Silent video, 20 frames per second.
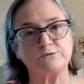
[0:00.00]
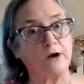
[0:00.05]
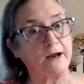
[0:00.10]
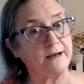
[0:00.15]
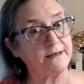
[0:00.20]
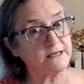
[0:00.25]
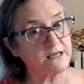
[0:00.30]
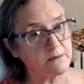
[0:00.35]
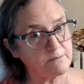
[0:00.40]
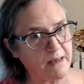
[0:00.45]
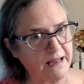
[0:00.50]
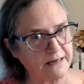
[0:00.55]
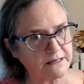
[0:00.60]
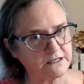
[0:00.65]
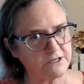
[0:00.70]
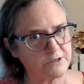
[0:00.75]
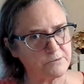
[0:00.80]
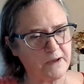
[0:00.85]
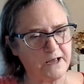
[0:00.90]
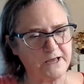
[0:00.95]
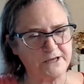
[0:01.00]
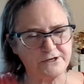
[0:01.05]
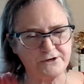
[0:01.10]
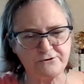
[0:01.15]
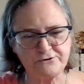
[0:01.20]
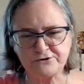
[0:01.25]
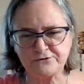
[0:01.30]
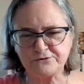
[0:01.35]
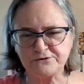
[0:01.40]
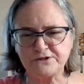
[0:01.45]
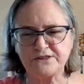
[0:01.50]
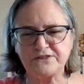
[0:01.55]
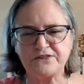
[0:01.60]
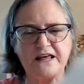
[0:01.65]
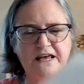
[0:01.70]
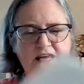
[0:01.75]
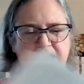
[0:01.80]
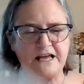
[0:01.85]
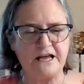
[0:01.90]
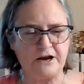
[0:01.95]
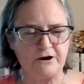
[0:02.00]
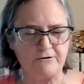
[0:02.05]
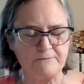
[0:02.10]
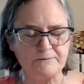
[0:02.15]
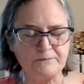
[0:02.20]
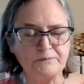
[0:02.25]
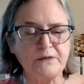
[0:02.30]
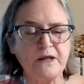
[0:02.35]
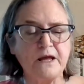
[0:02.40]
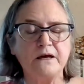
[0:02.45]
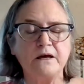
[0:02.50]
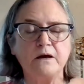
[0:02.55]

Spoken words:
I'm trying to get back into my usual thing here.